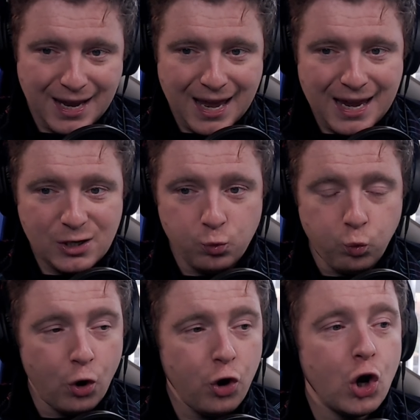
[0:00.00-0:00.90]
is
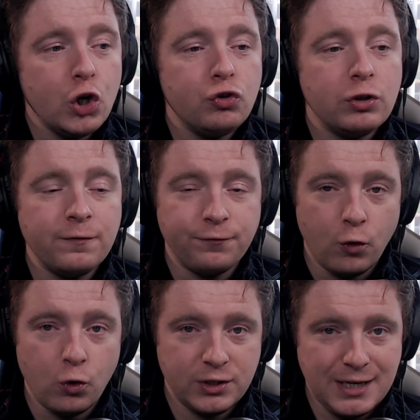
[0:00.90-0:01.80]

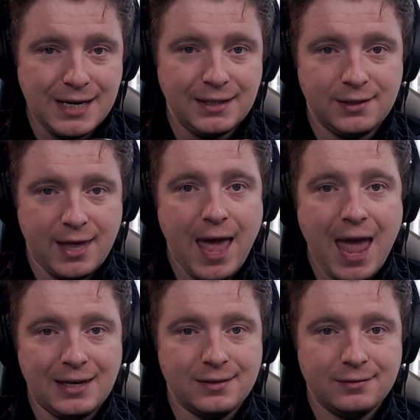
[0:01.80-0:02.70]
114 to the
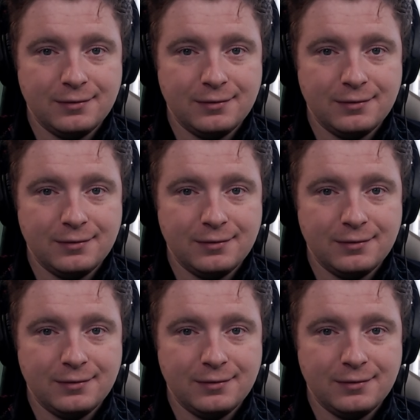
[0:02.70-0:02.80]
head.